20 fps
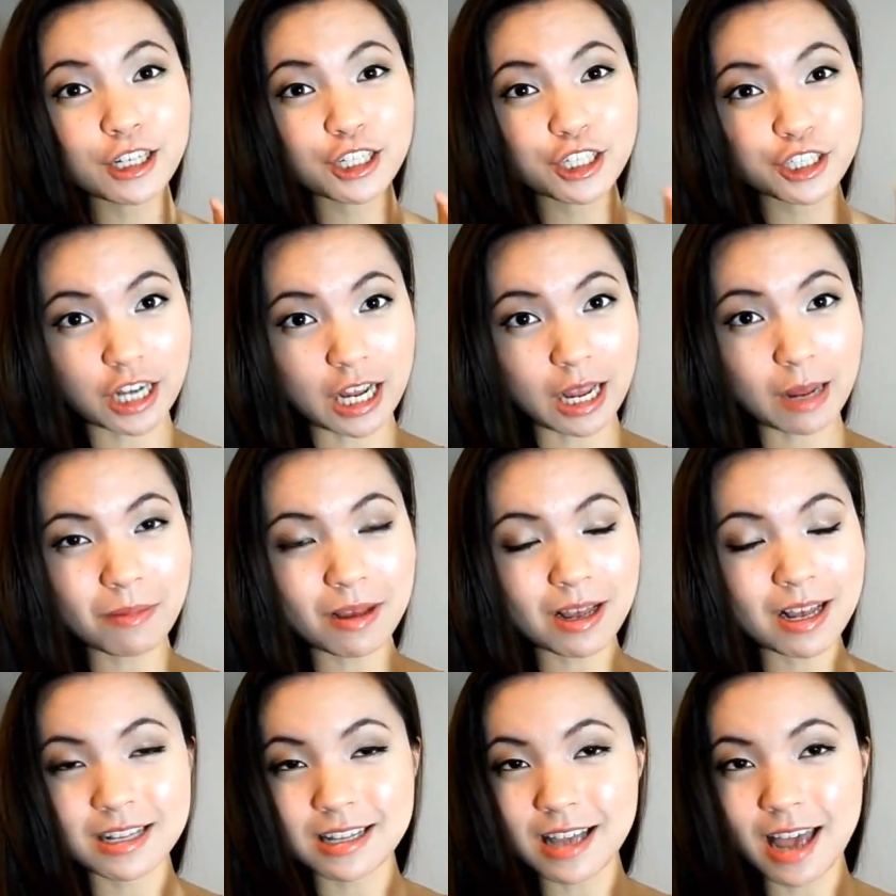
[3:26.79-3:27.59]
And this
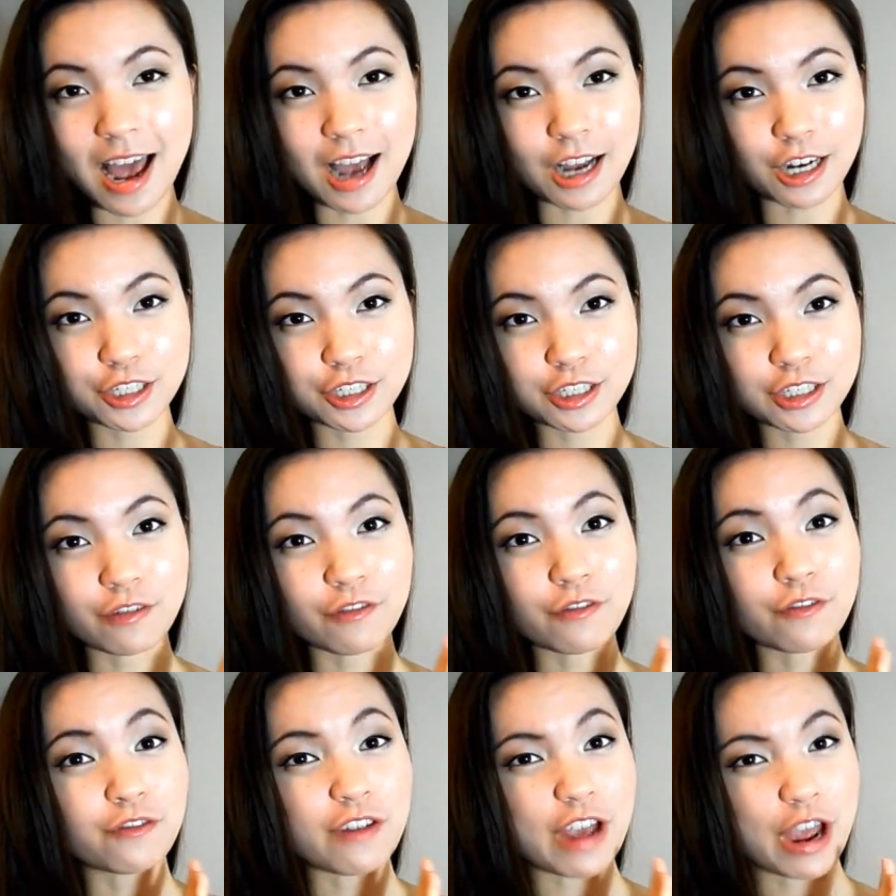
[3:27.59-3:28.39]
shape is
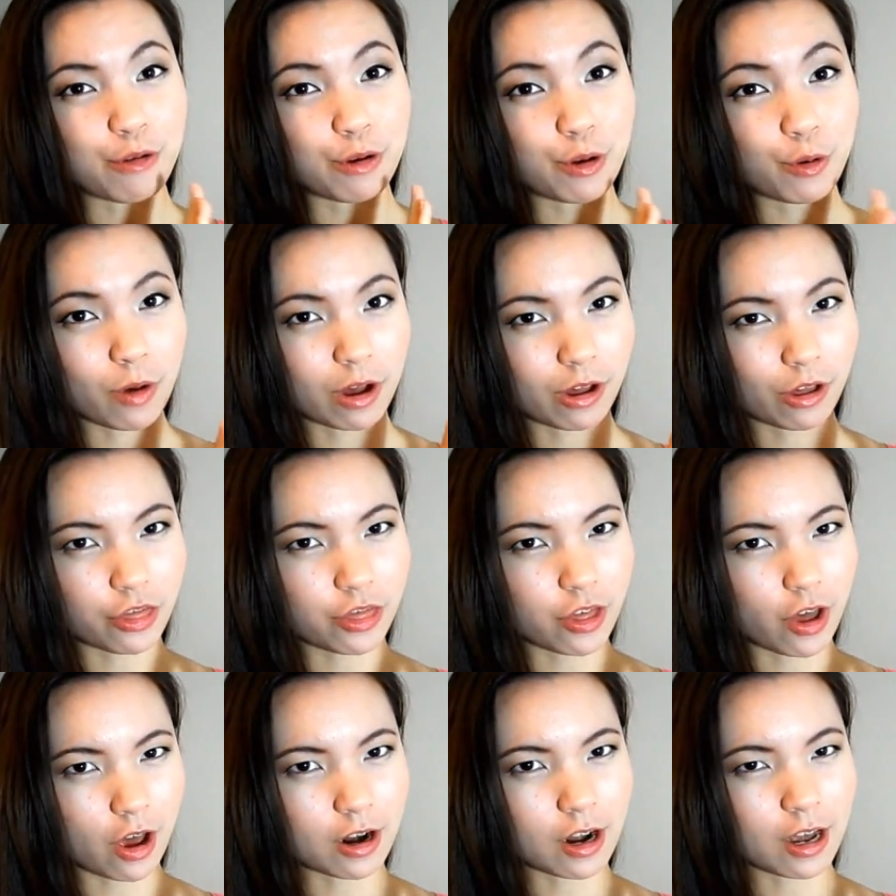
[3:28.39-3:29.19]
actually
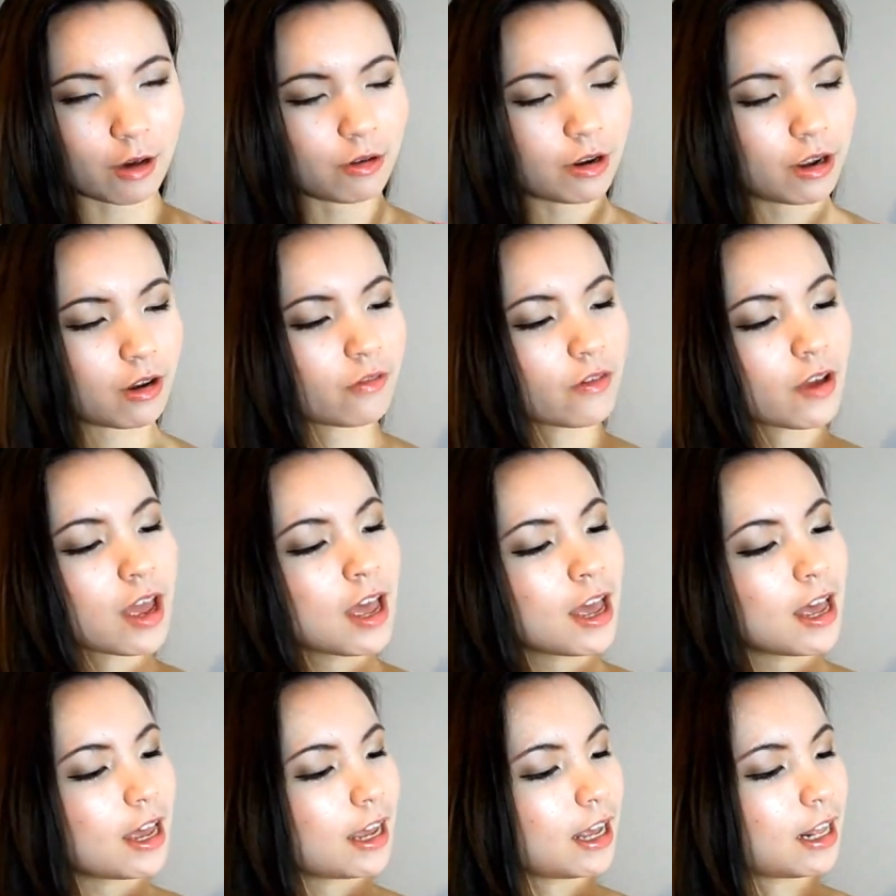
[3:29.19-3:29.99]
very well thought out
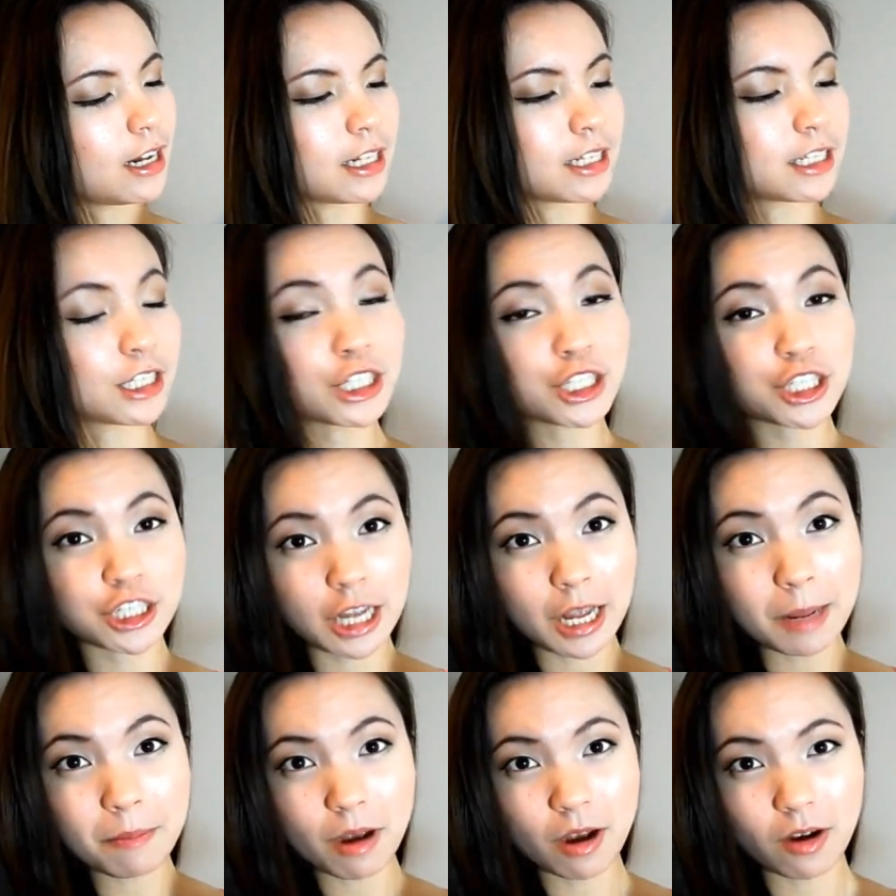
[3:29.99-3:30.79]
of. It
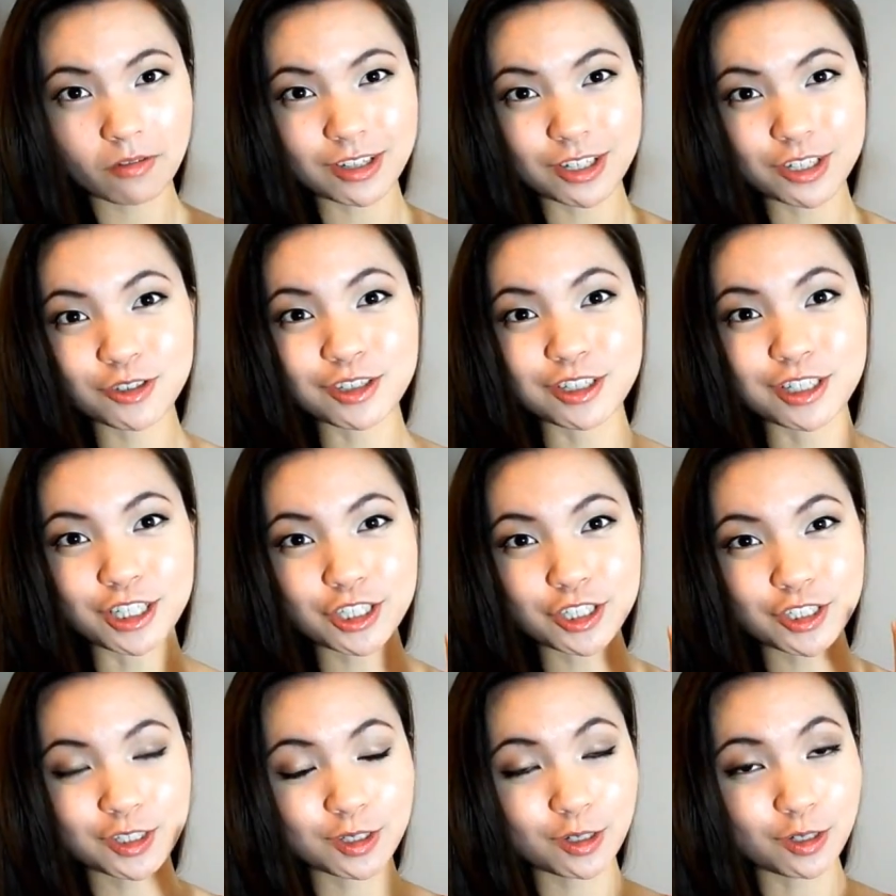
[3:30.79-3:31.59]
is the shape of the
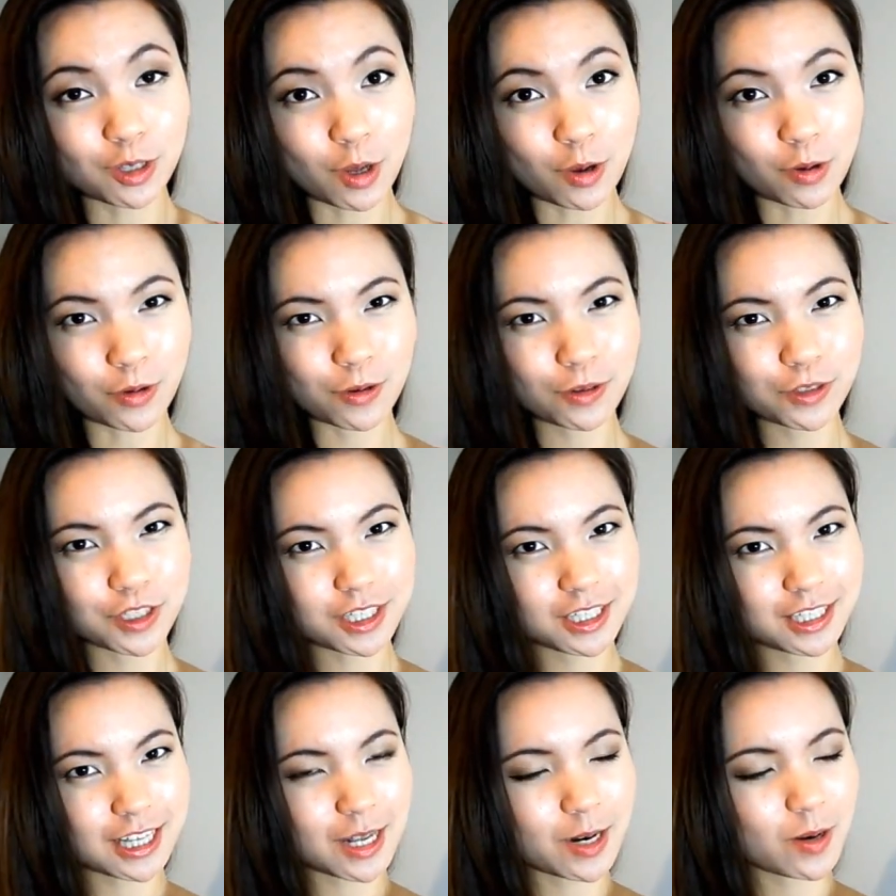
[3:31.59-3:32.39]
traditional
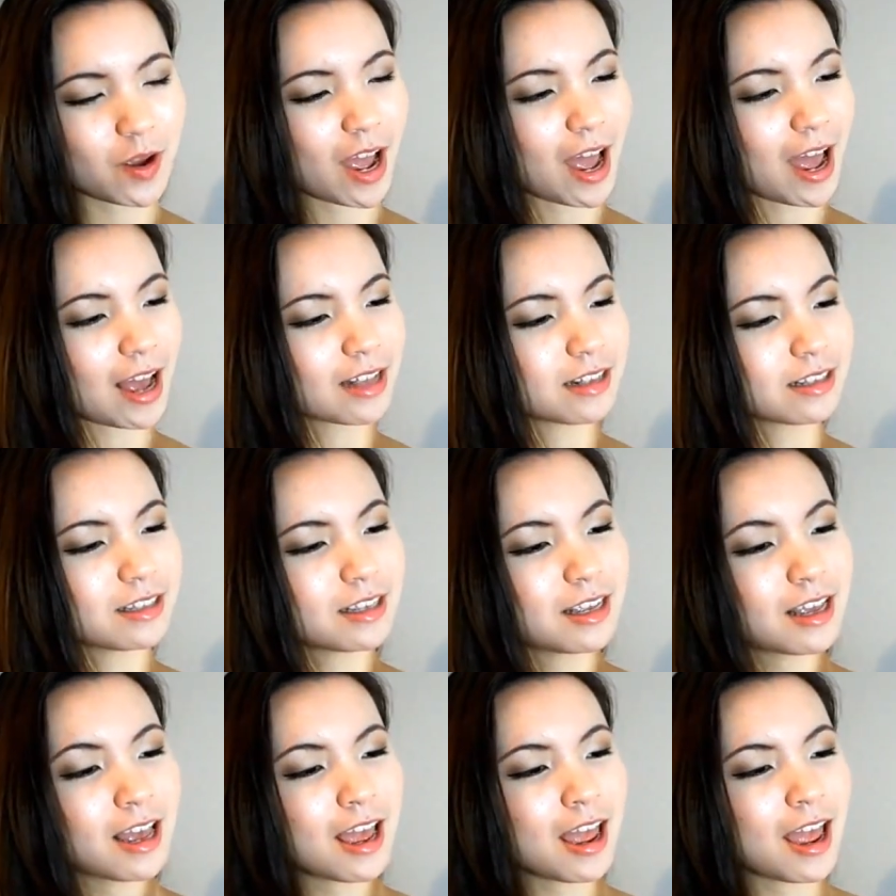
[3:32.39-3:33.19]
logo Shiseido
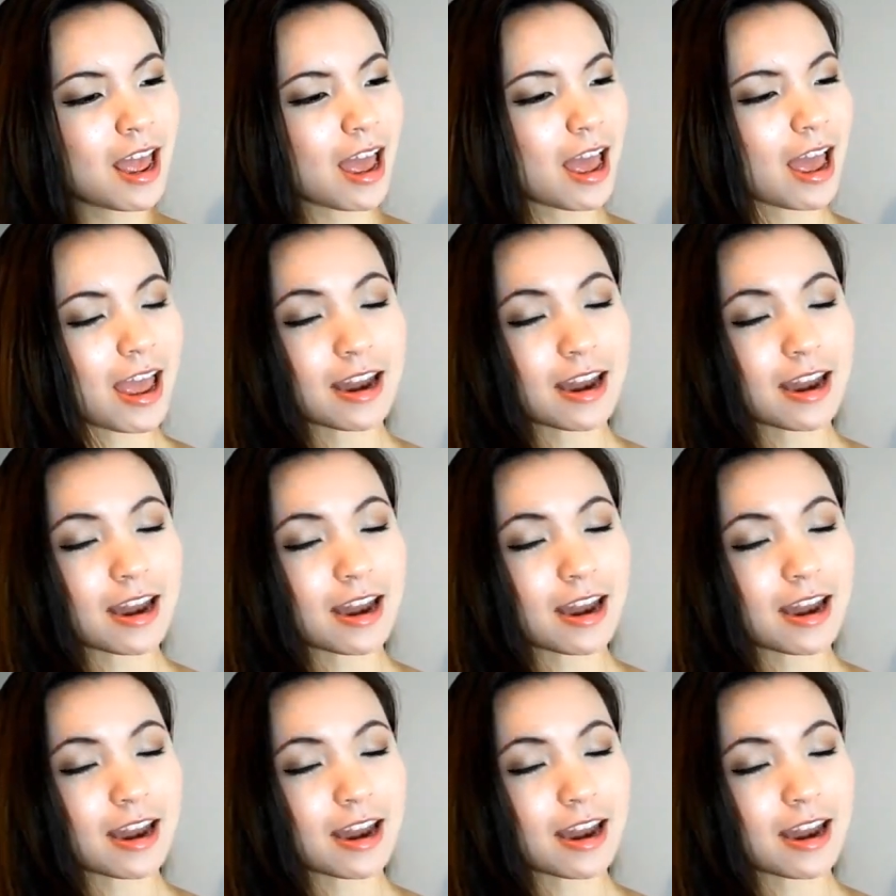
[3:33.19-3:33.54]
has,